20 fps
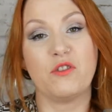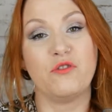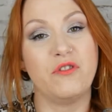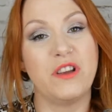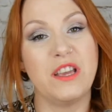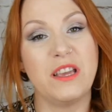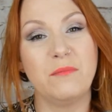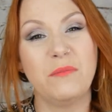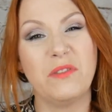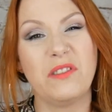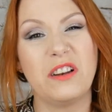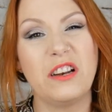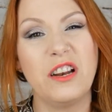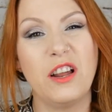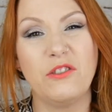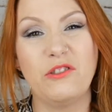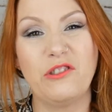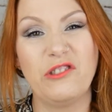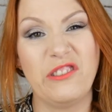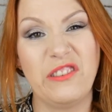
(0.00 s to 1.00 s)
creams and
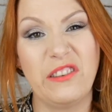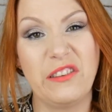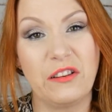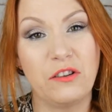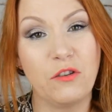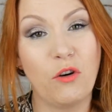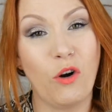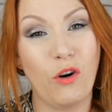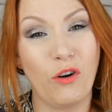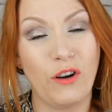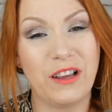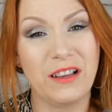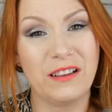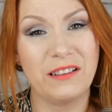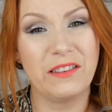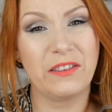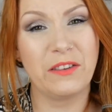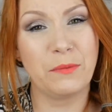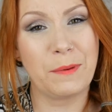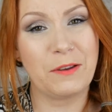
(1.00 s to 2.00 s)
lotions and
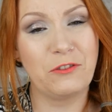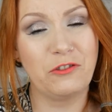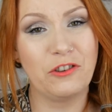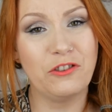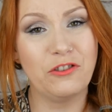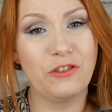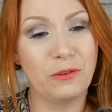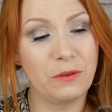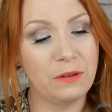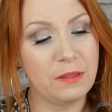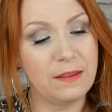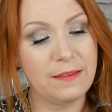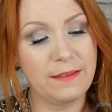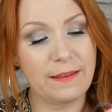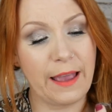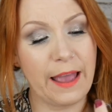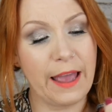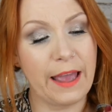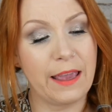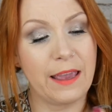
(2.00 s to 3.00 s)
oils, especially during the
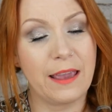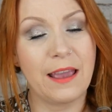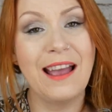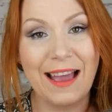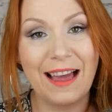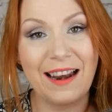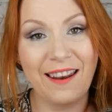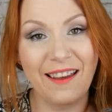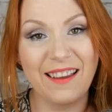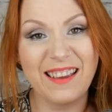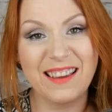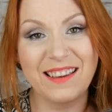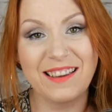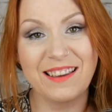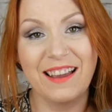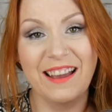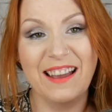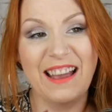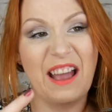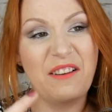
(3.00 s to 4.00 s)
day. I
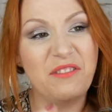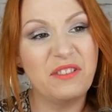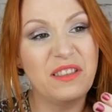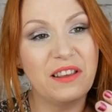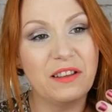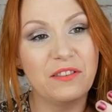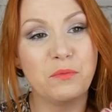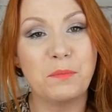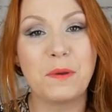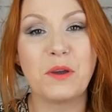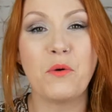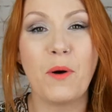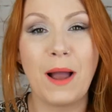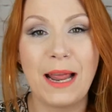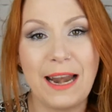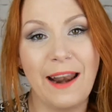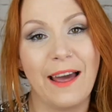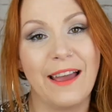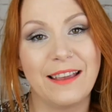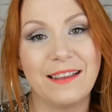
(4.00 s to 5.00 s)
like everything to be
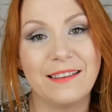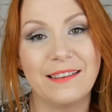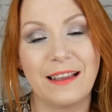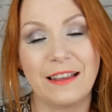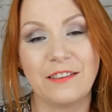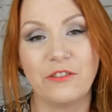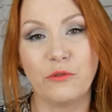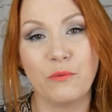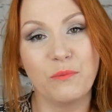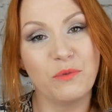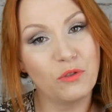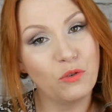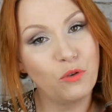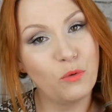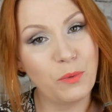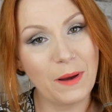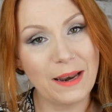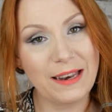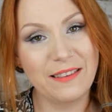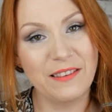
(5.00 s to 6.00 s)
quite light and to
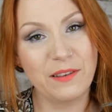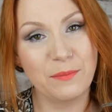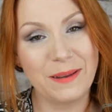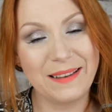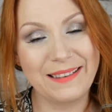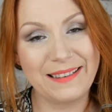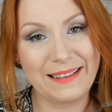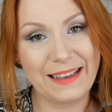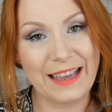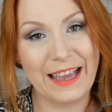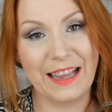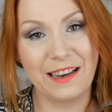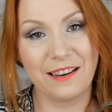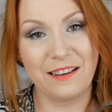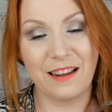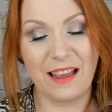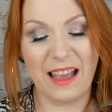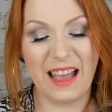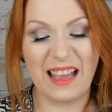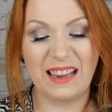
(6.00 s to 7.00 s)
absorb well into my
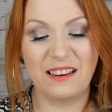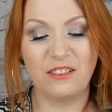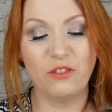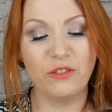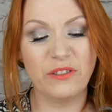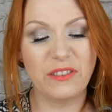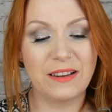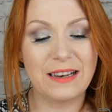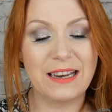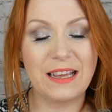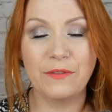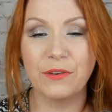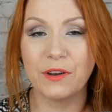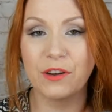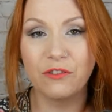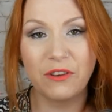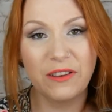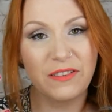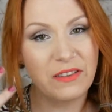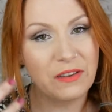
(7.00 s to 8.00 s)
skin and not to leave a
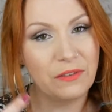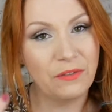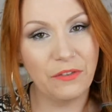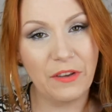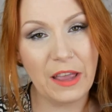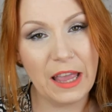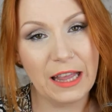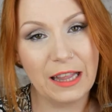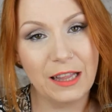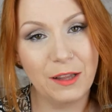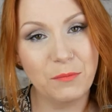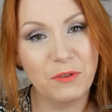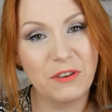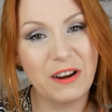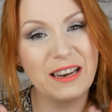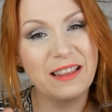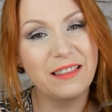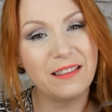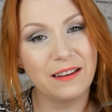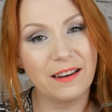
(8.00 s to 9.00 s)
greasy film or
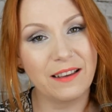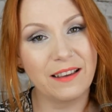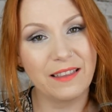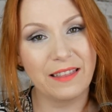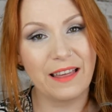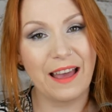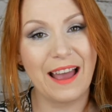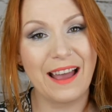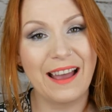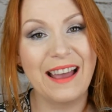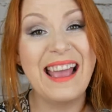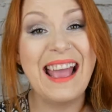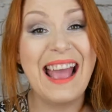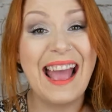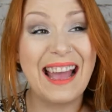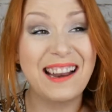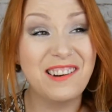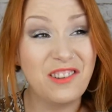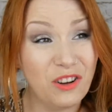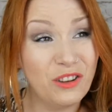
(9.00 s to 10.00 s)
anything like that.
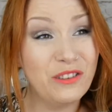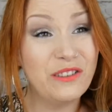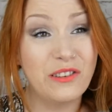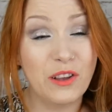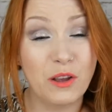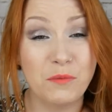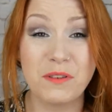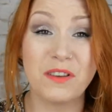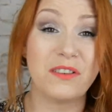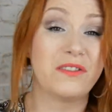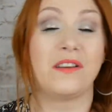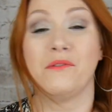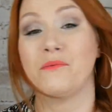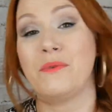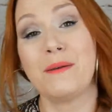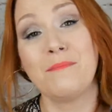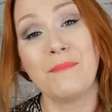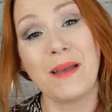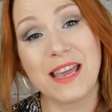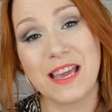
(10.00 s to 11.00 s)
And also, because I
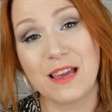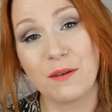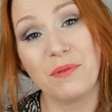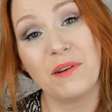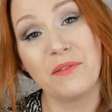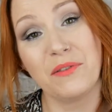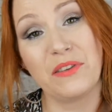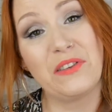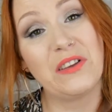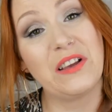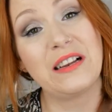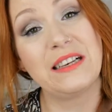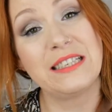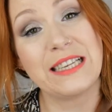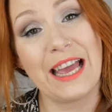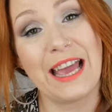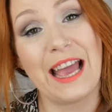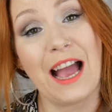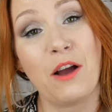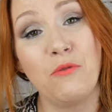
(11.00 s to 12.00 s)
wear makeup every single
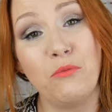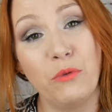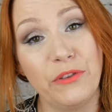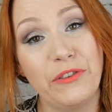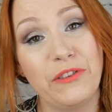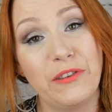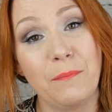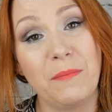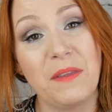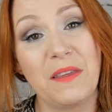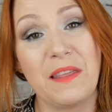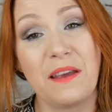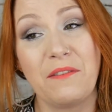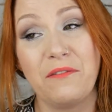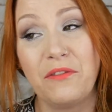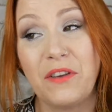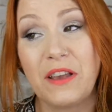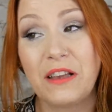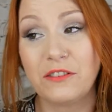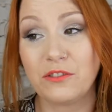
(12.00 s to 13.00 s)
day, I want something that
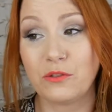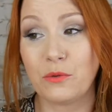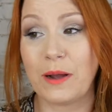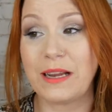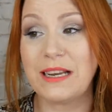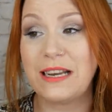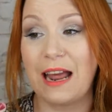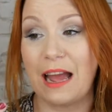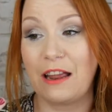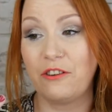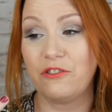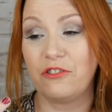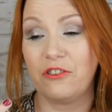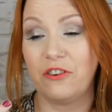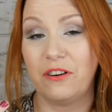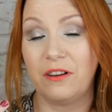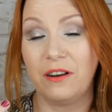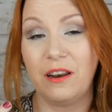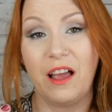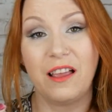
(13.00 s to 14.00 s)
feels quite
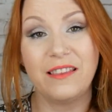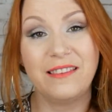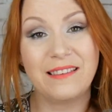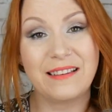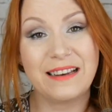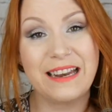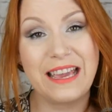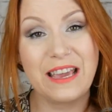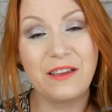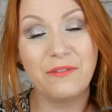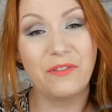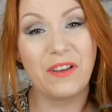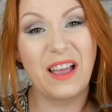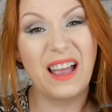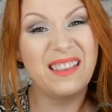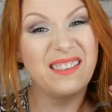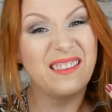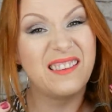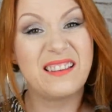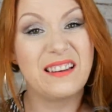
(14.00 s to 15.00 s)
natural underneath
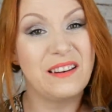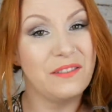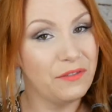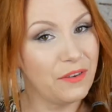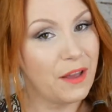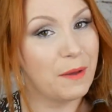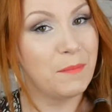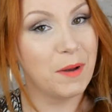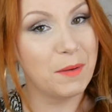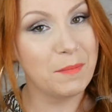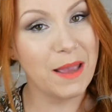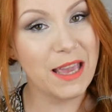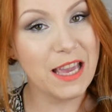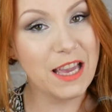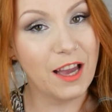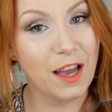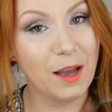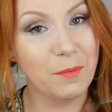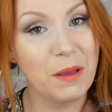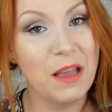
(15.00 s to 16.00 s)
and doesn't affect my
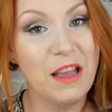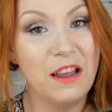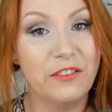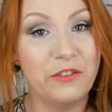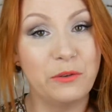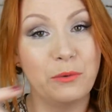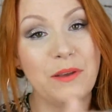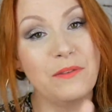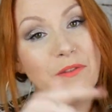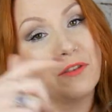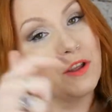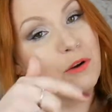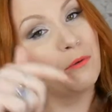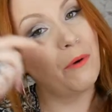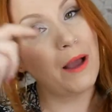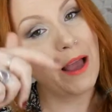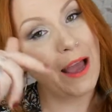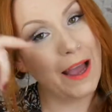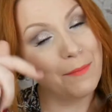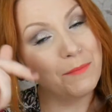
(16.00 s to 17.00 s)
makeup. So even though
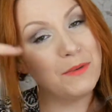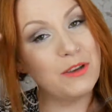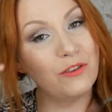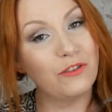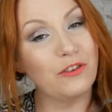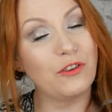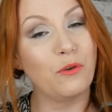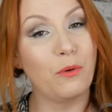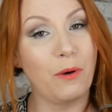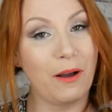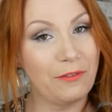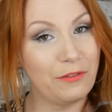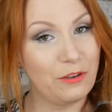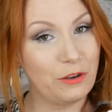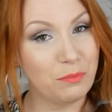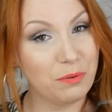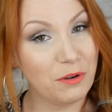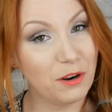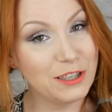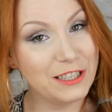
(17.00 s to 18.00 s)
I am using quite a
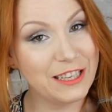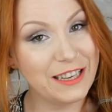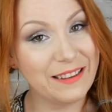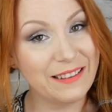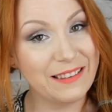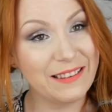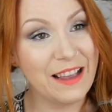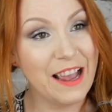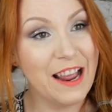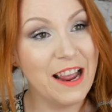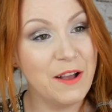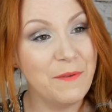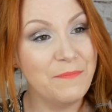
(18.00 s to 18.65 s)
few products,